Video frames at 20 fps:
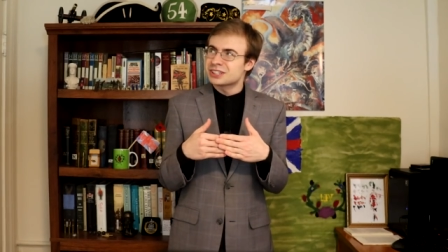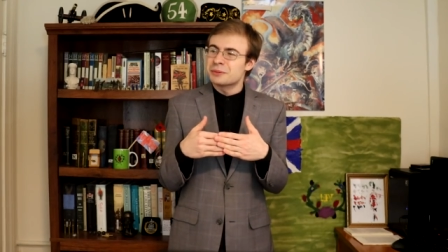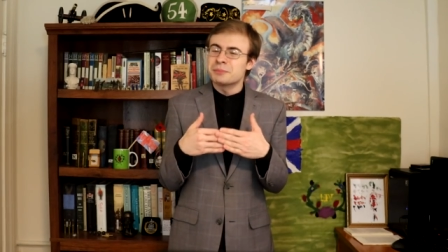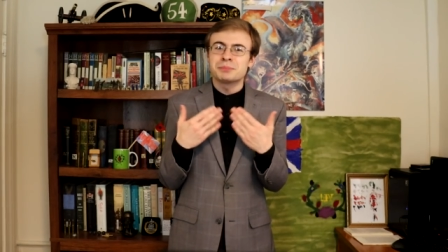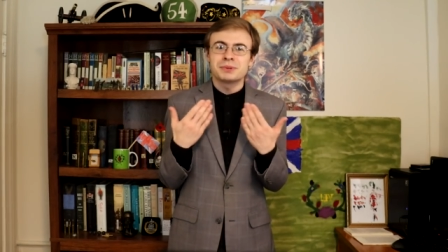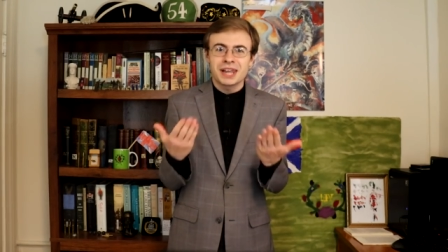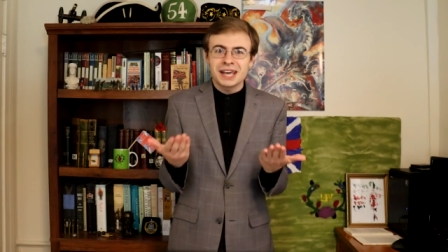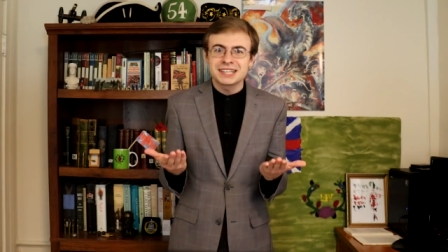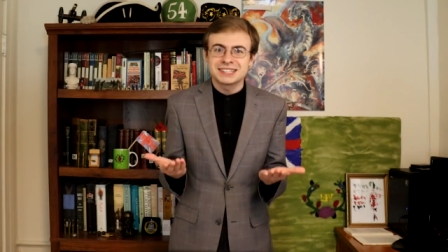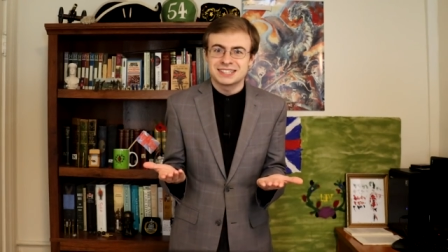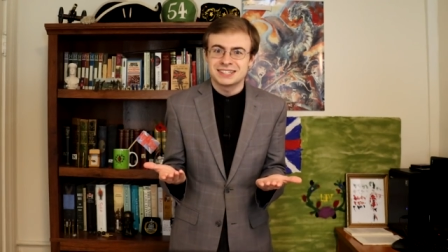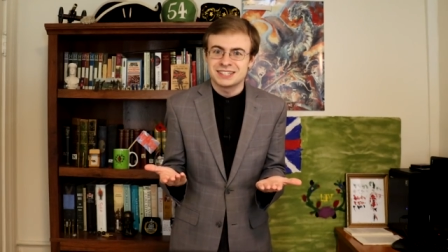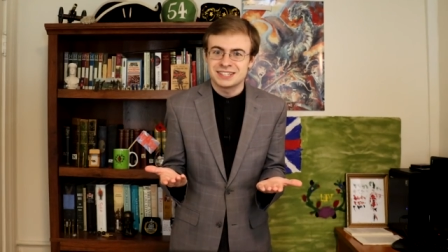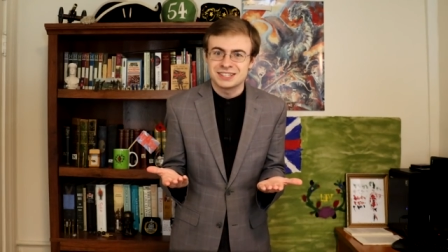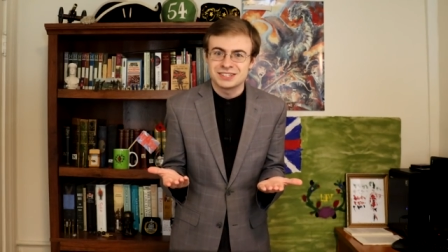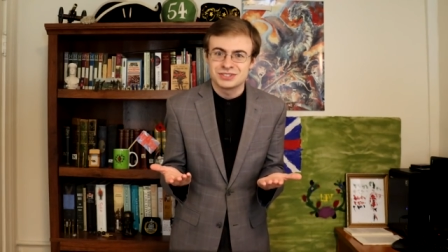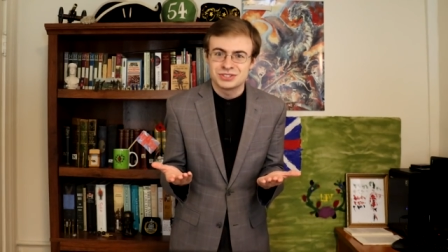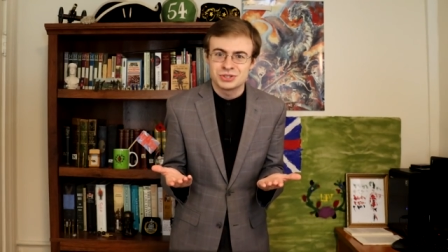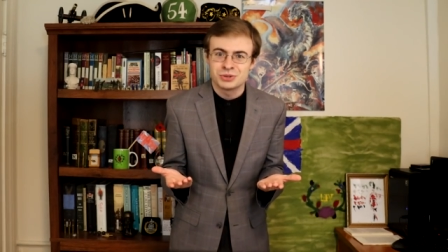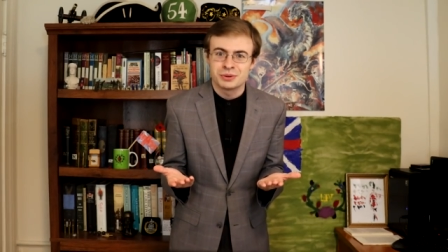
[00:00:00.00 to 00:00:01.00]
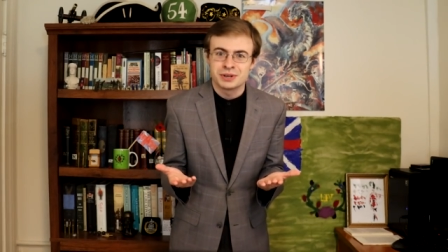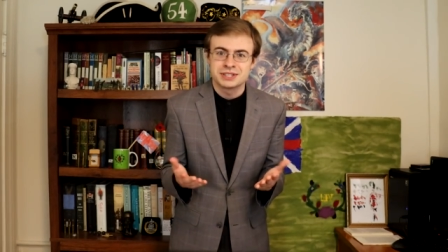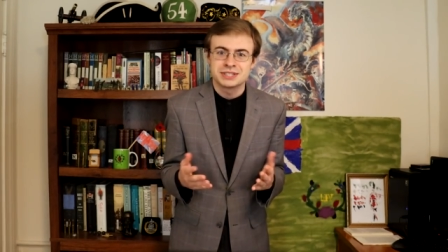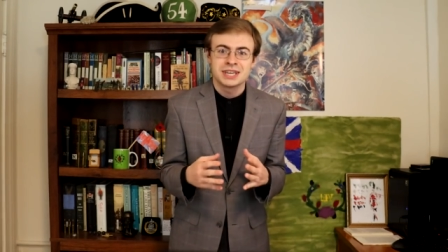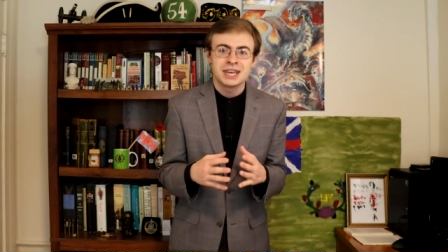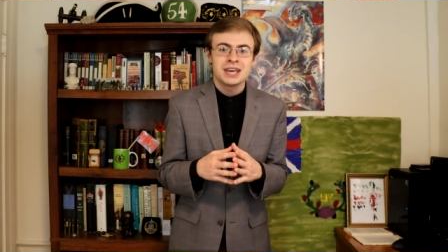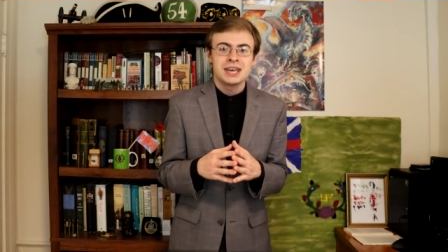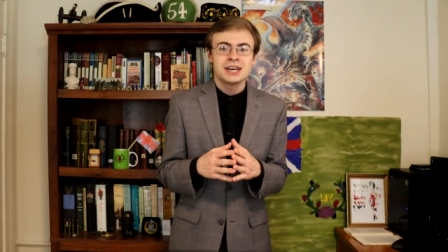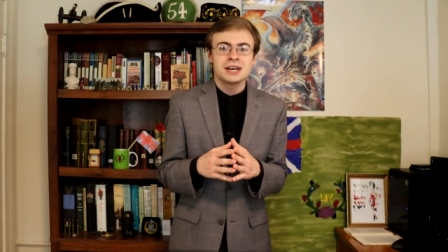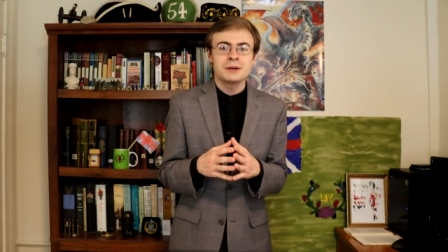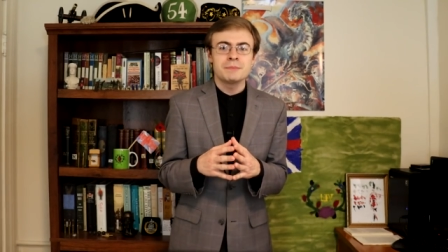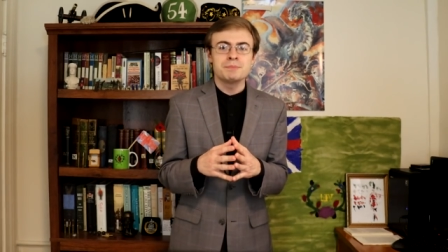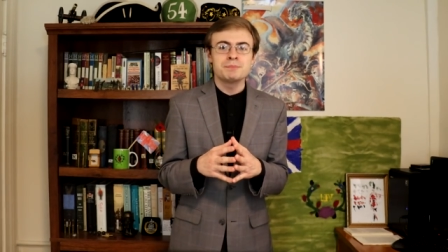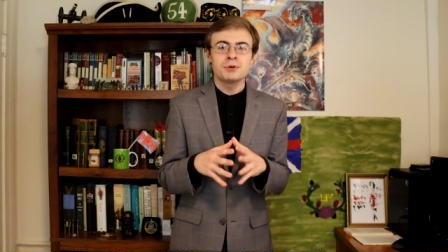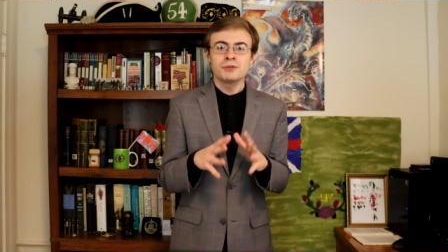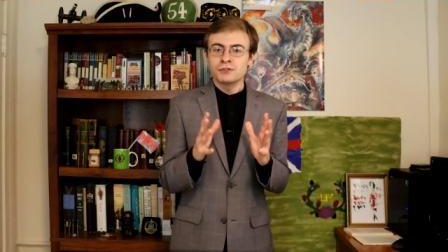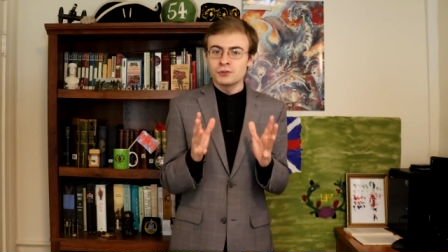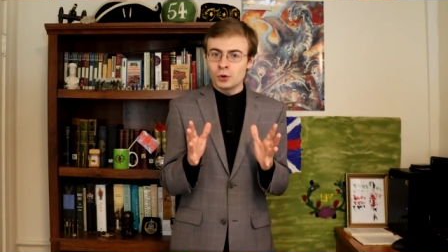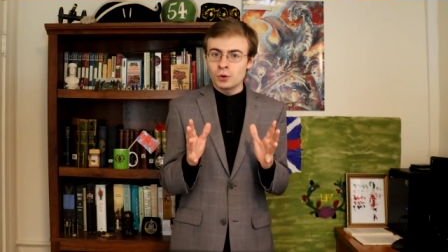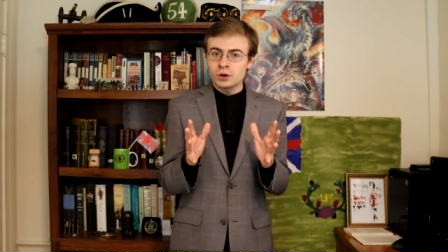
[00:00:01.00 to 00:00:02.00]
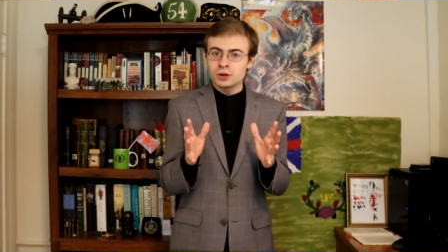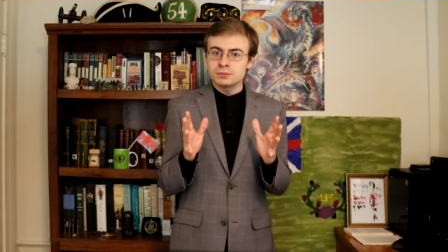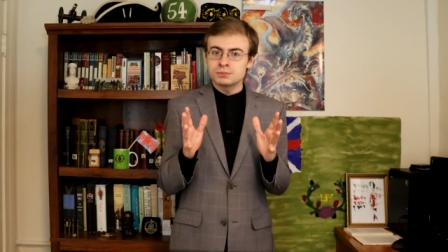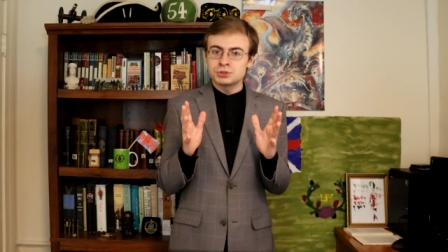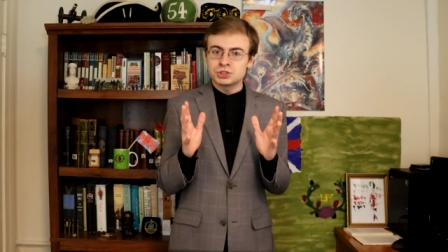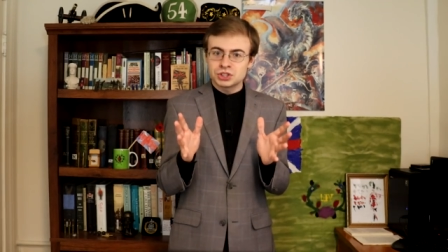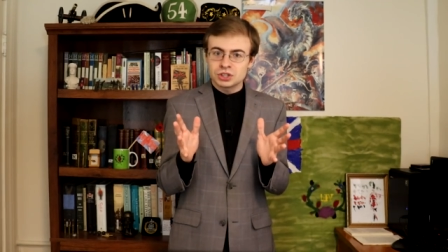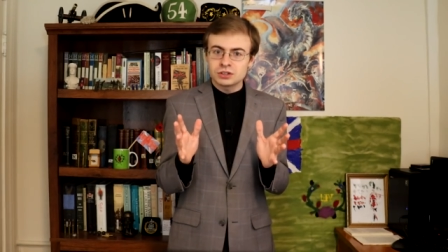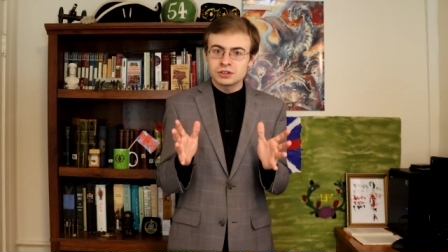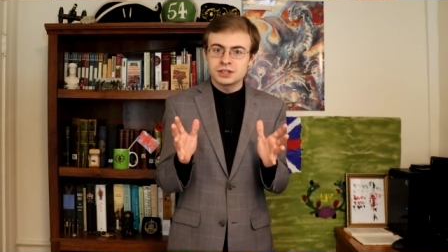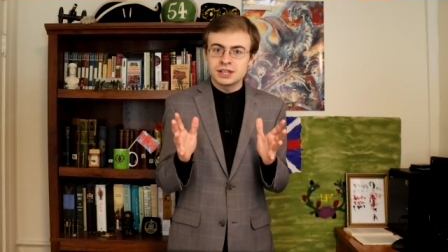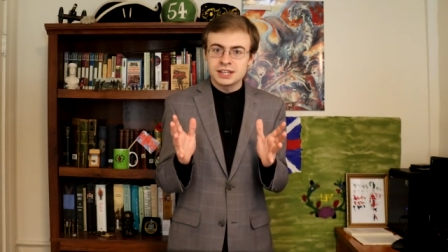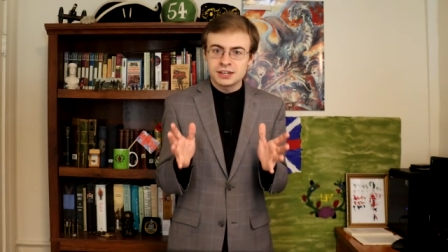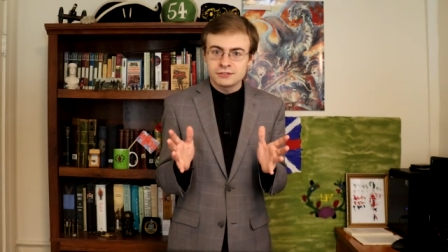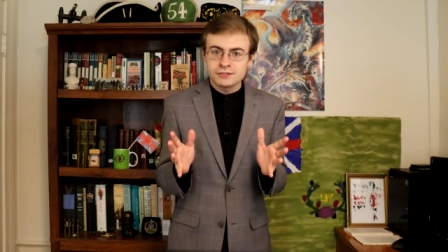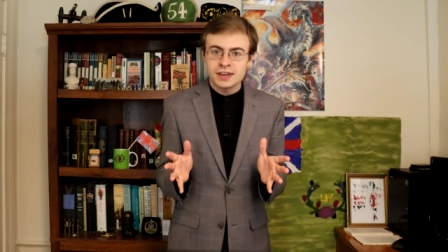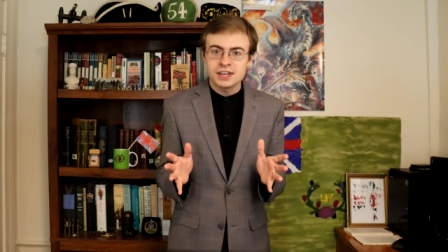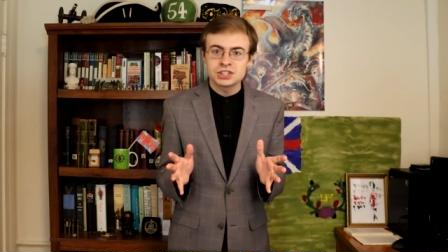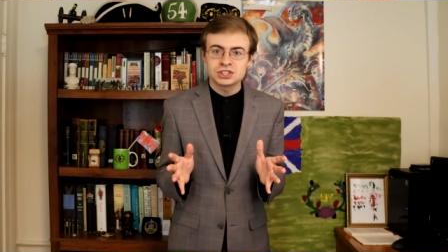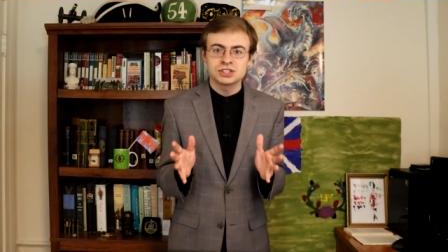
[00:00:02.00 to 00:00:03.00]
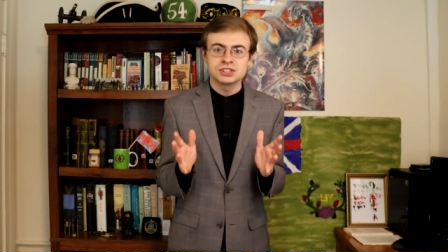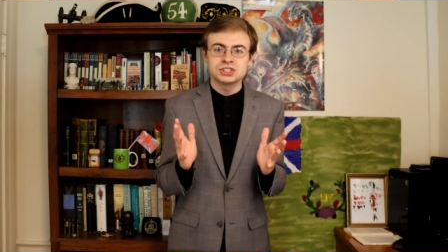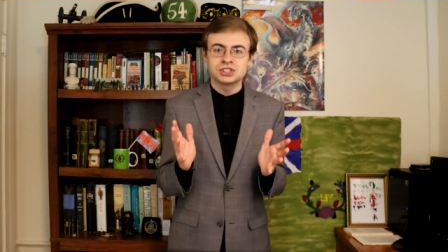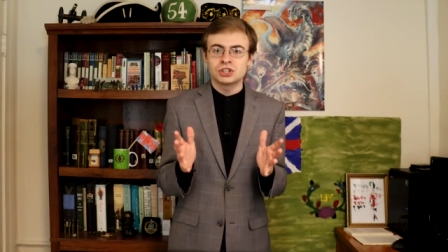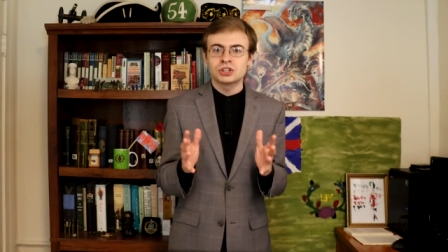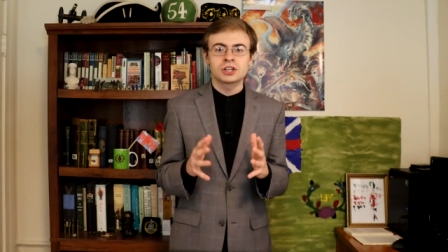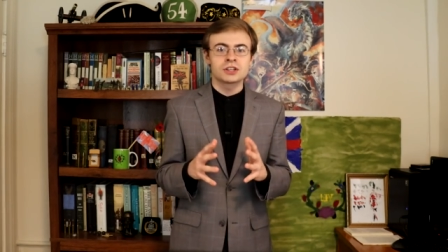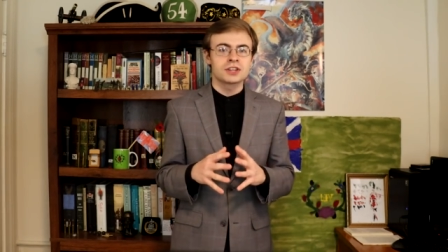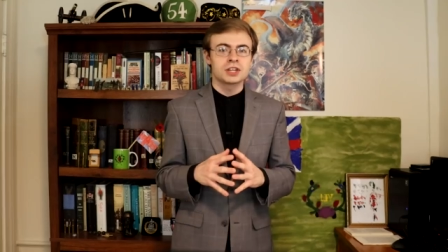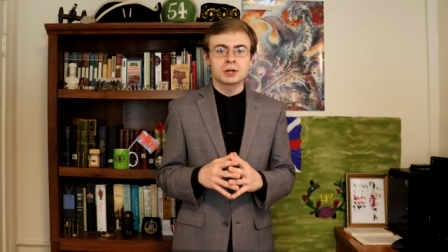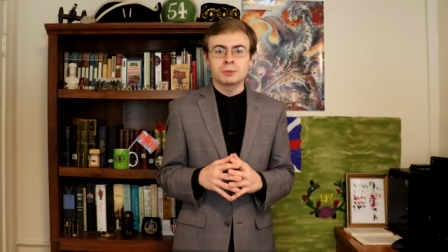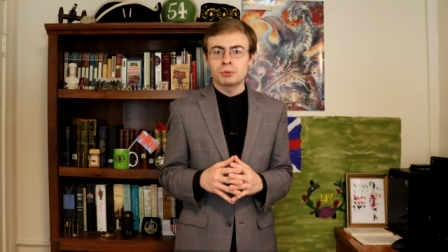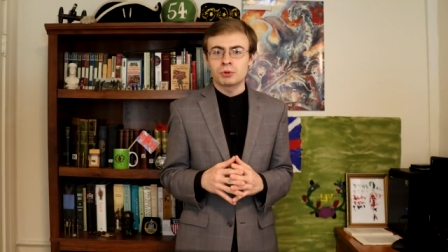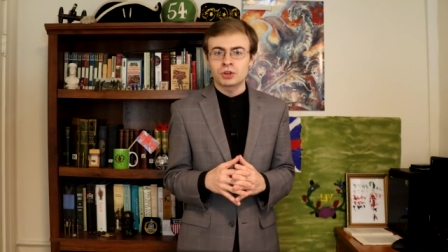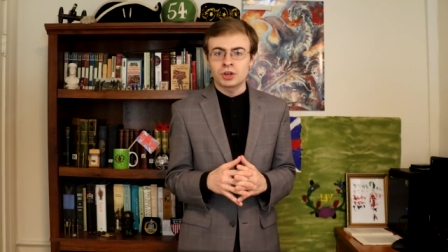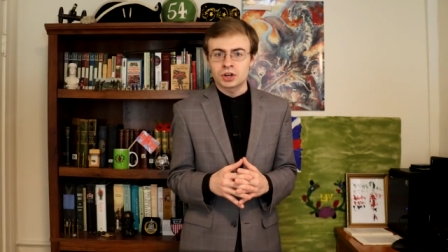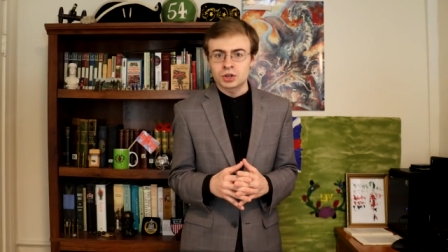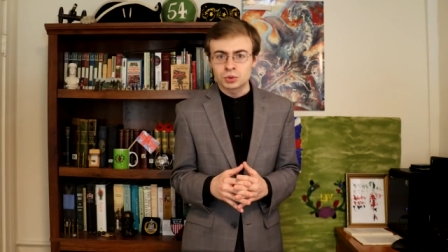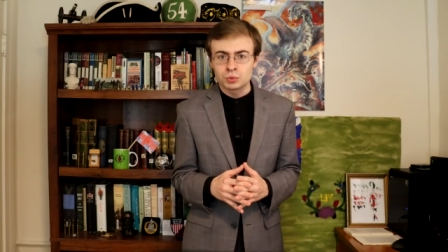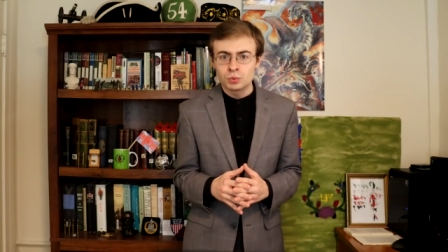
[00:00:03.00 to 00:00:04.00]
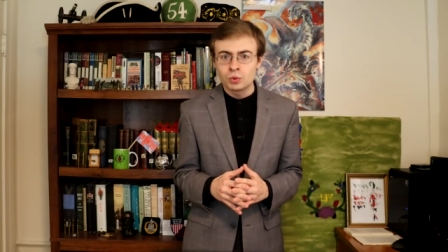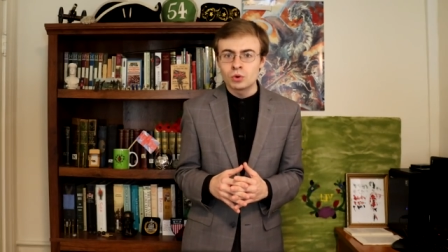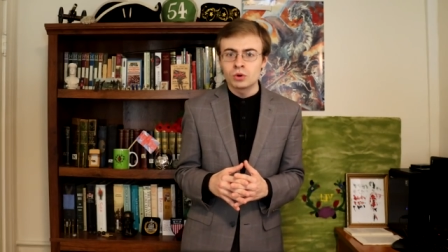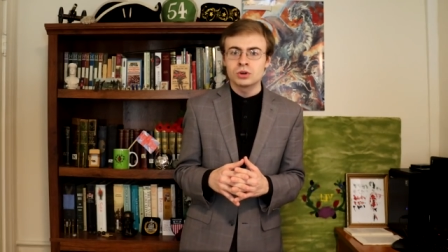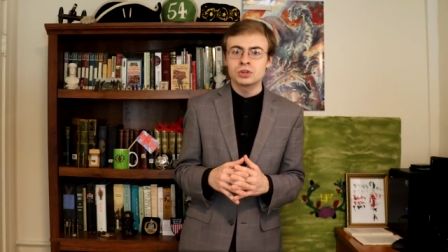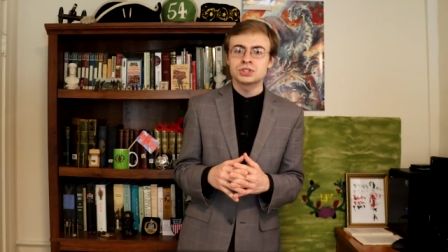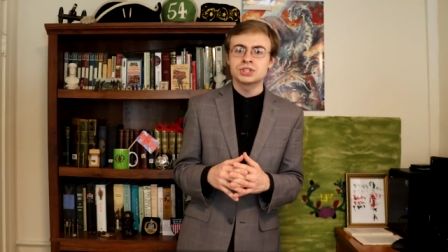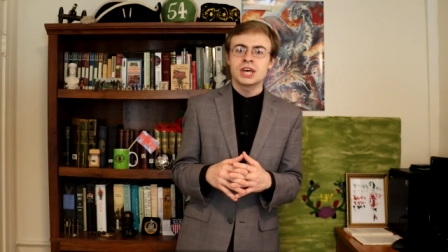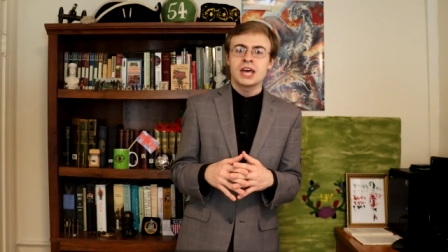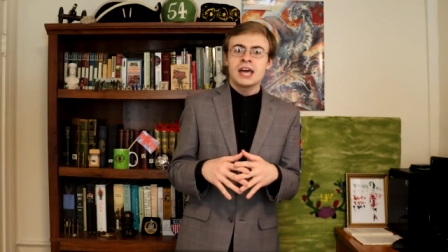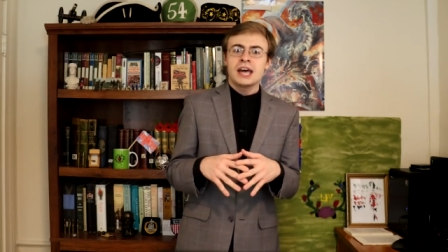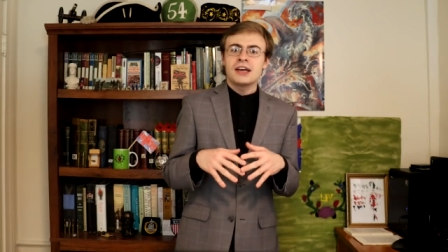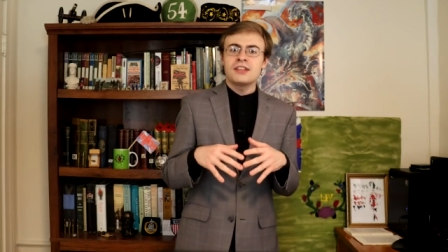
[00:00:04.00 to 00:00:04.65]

complexity to it. Uh, before certain innovations during the Napoleonic Wars,